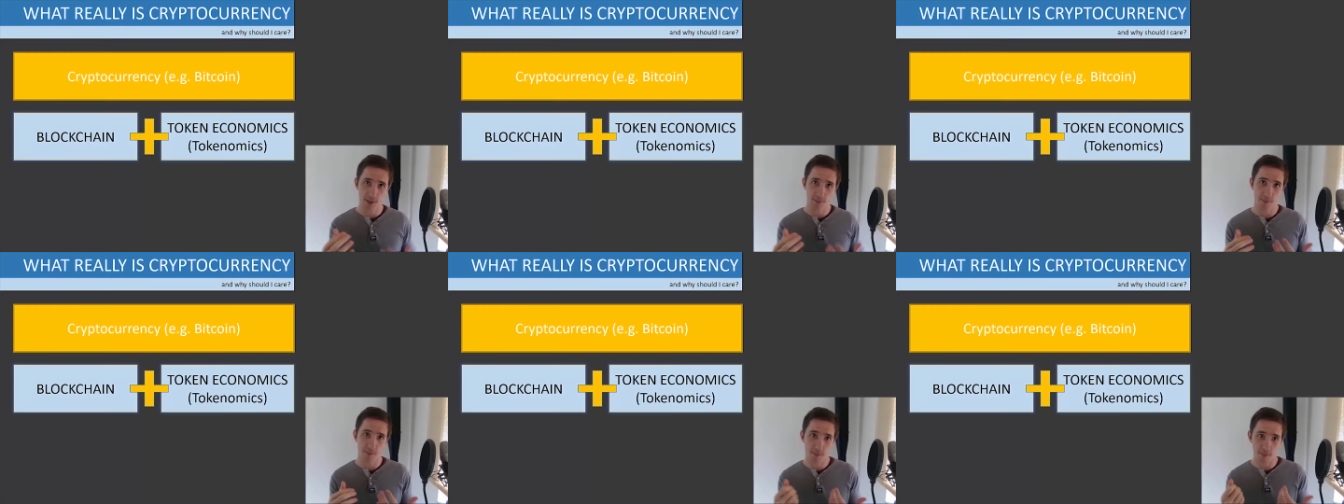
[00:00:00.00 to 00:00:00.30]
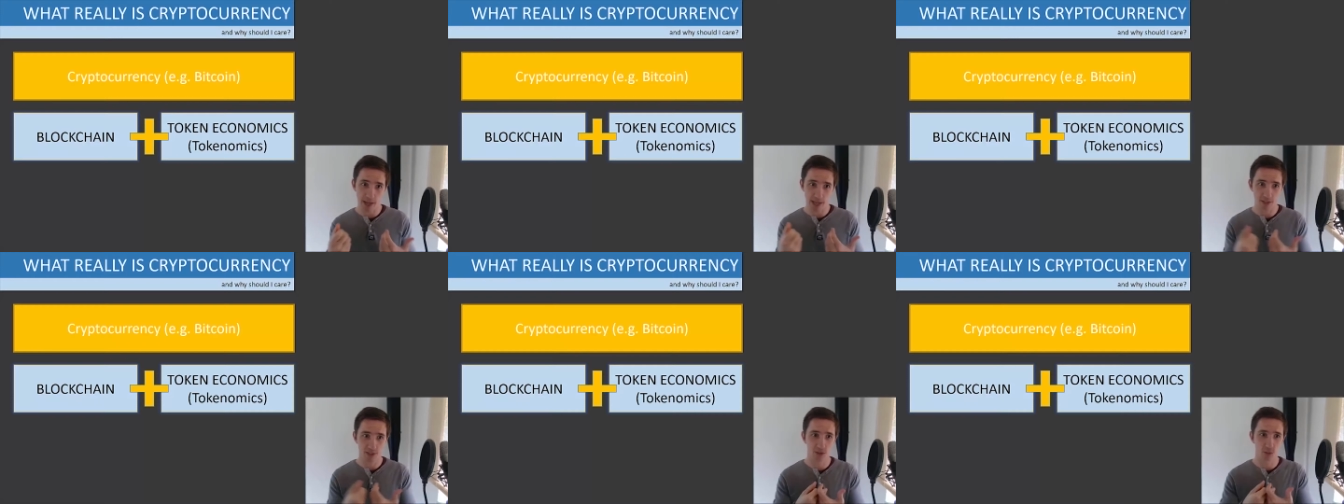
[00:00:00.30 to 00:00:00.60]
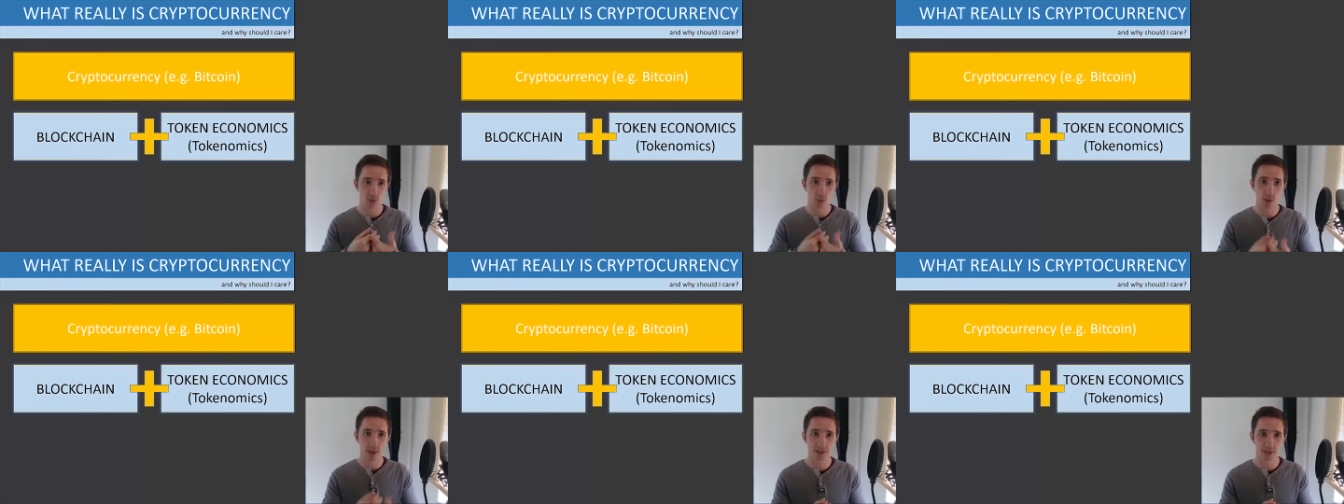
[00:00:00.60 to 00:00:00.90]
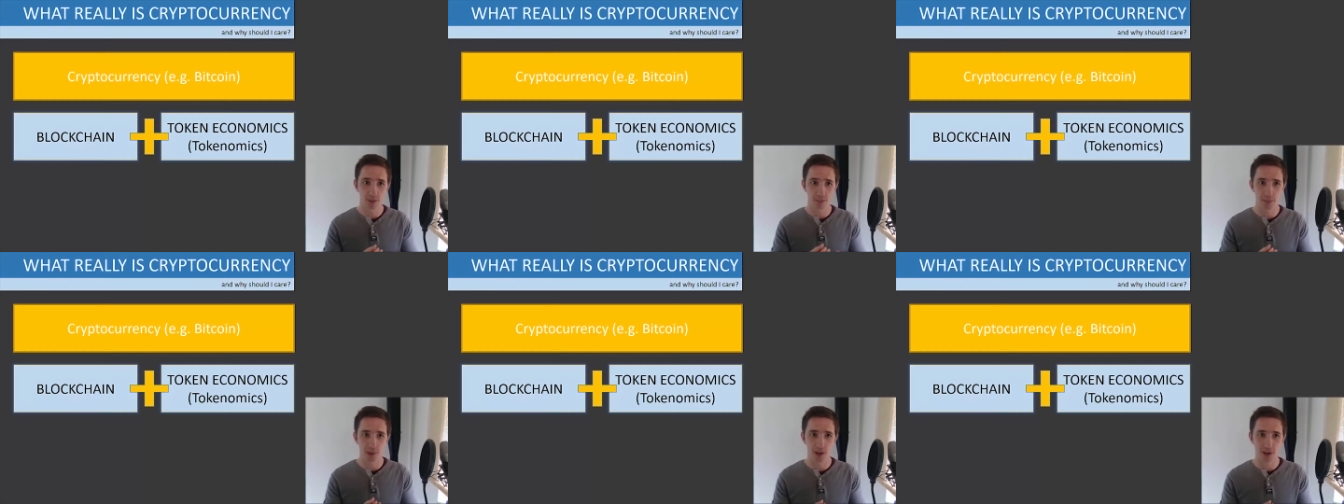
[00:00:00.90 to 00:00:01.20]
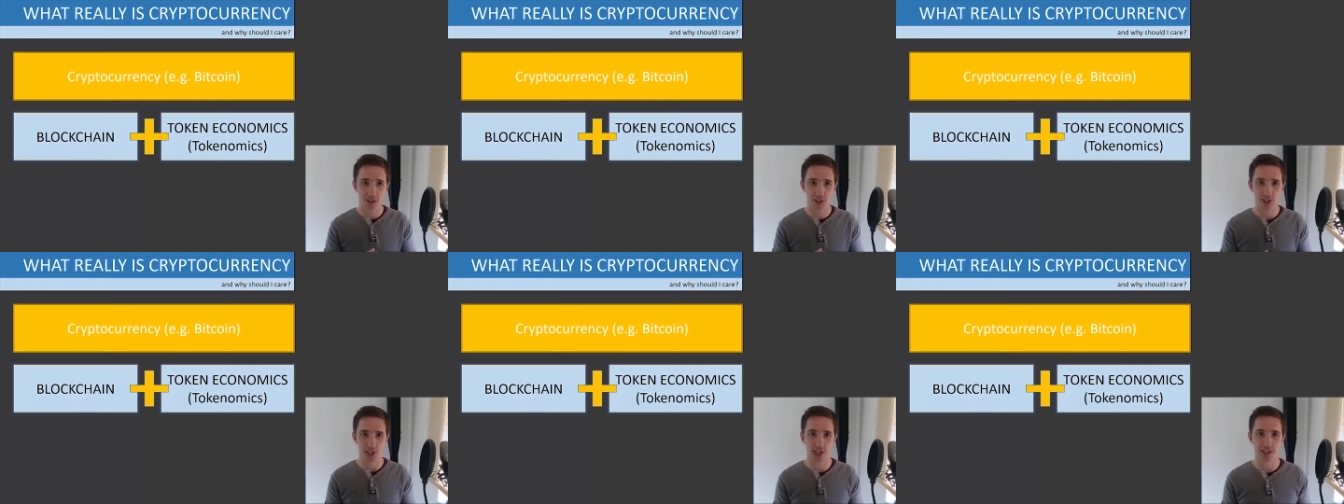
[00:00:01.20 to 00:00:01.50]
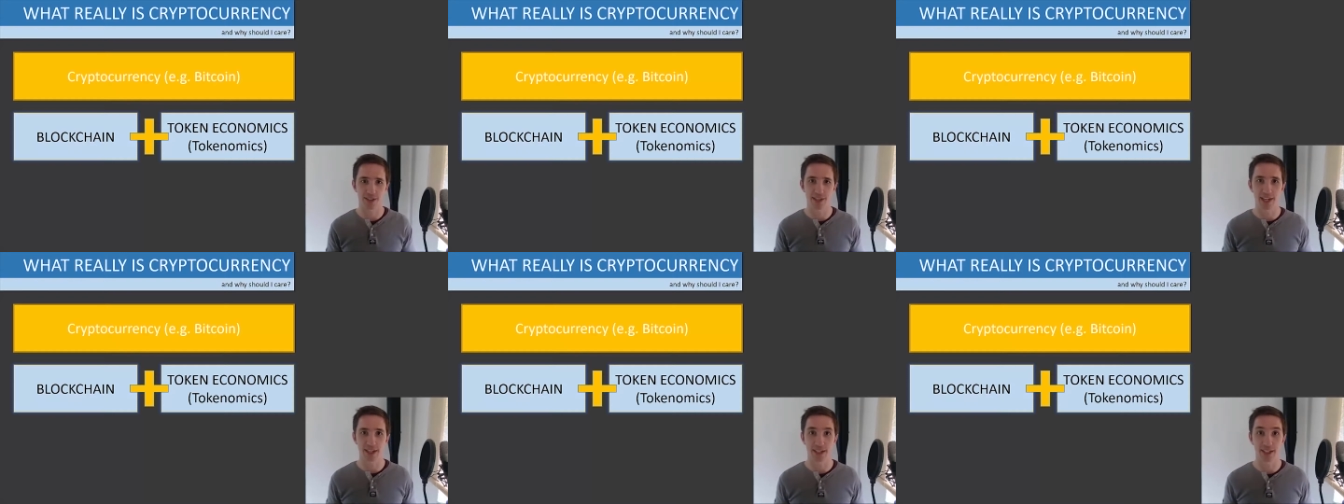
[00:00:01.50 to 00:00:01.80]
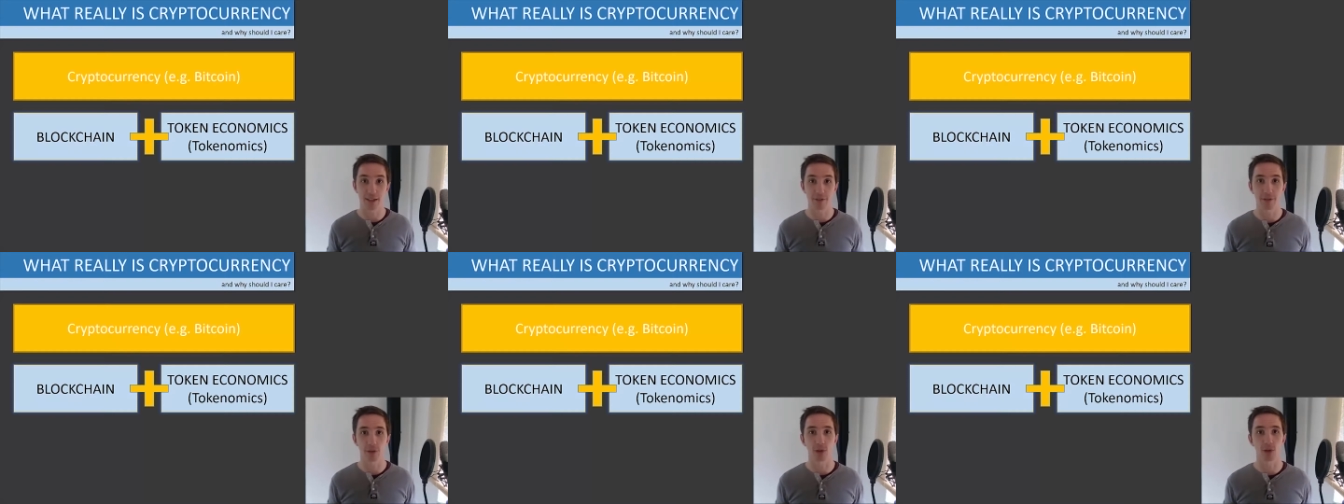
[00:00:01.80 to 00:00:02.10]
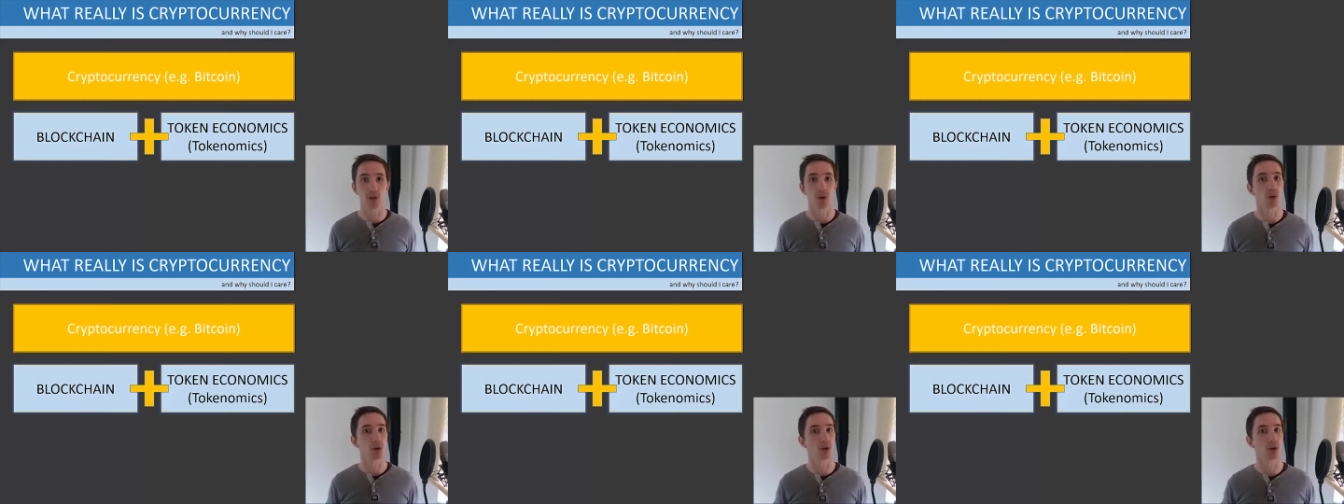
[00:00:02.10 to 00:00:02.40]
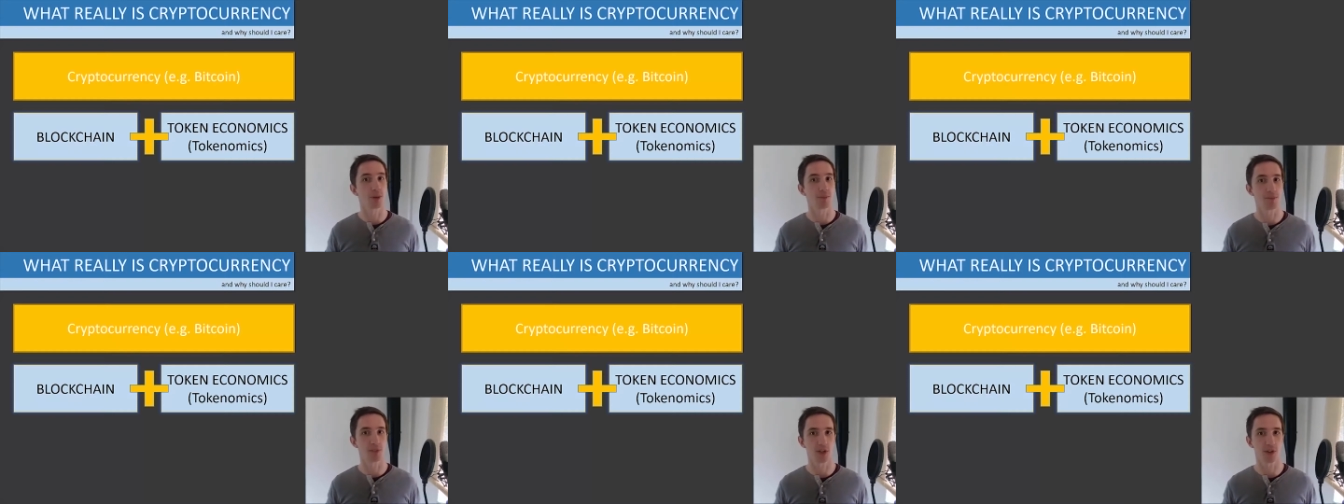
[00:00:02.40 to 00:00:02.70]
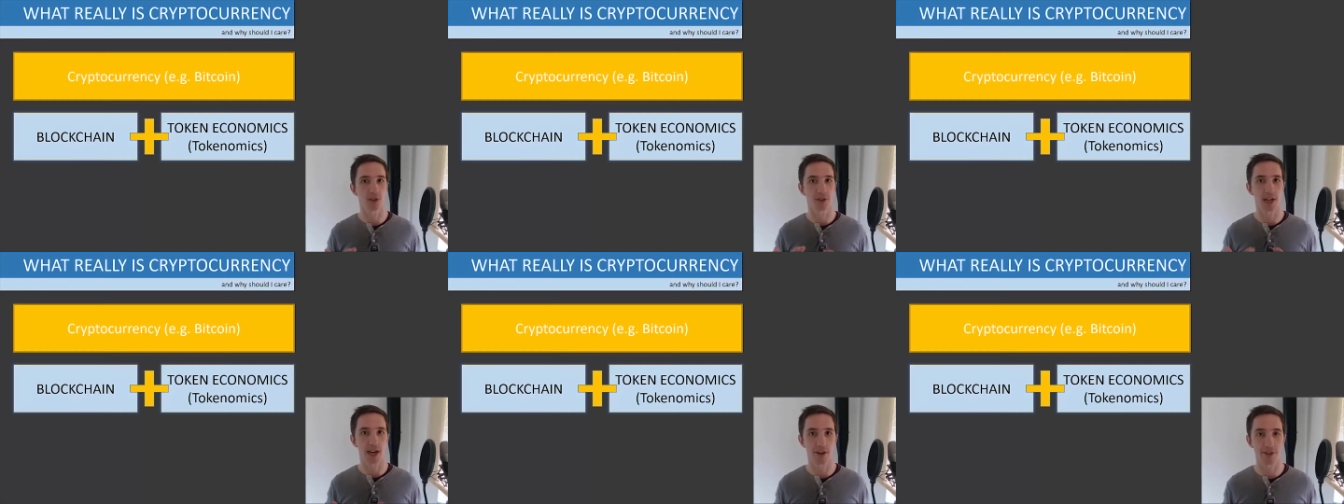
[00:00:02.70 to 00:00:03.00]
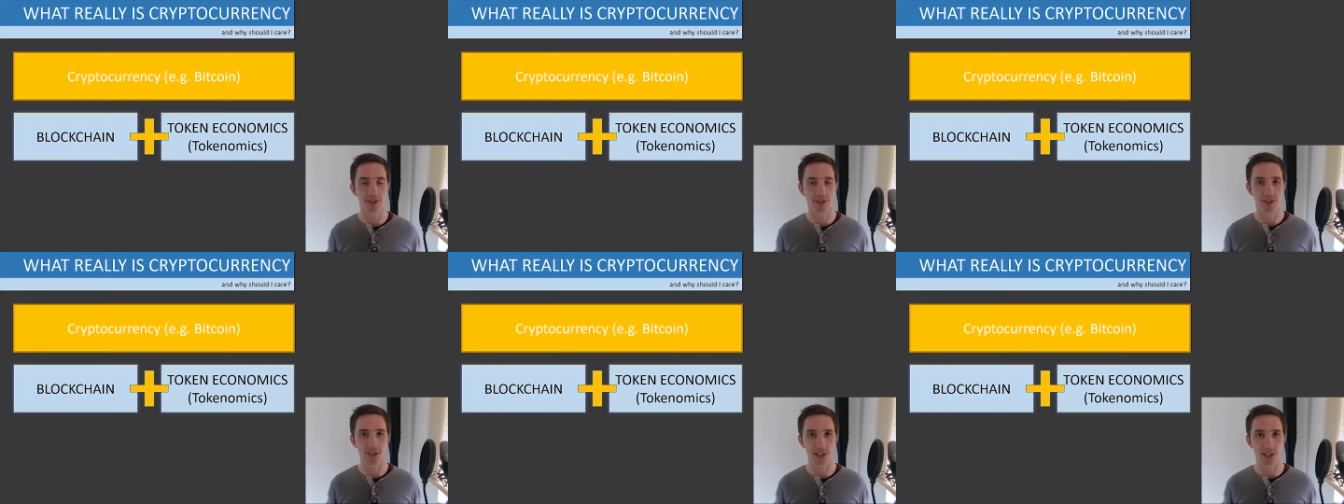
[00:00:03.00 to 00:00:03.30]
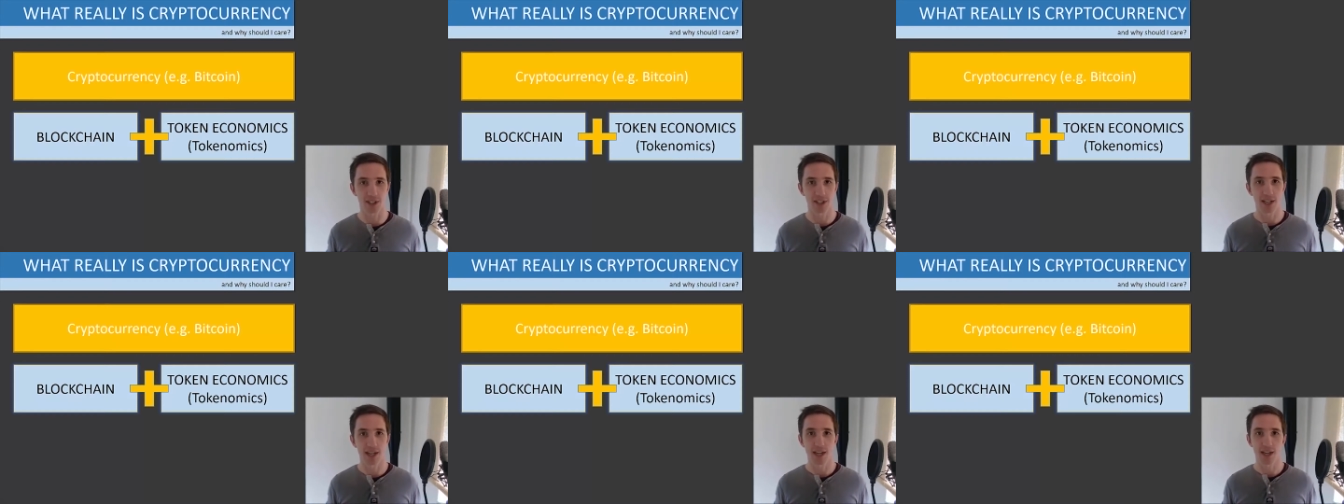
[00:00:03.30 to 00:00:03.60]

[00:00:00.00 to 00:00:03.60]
mixed with the blockchain that give you your cryptocurrency.